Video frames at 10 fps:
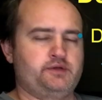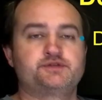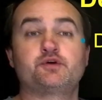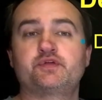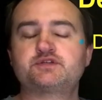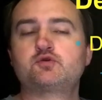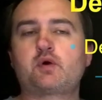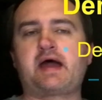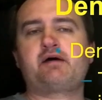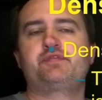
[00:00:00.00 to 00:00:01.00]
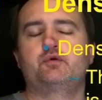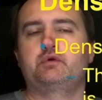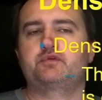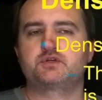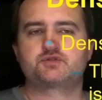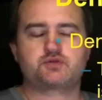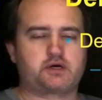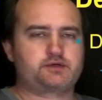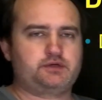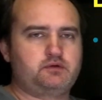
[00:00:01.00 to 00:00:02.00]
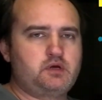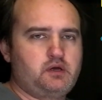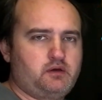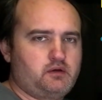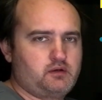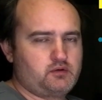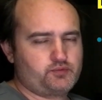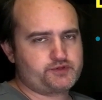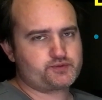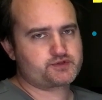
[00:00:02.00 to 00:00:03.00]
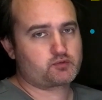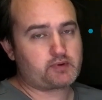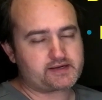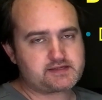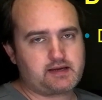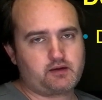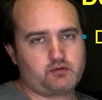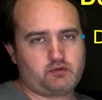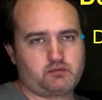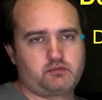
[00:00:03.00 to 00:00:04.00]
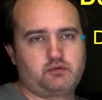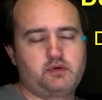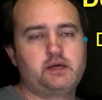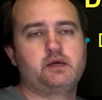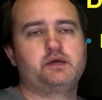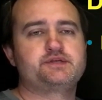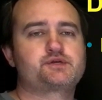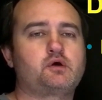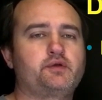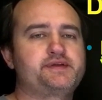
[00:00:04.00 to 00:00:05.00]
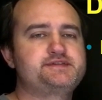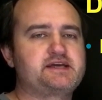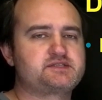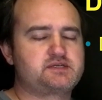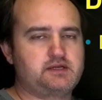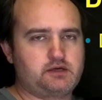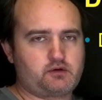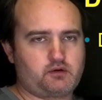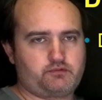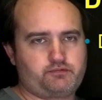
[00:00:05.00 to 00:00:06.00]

So this graph that we've constructed, which was a rectangle, is called a density curve.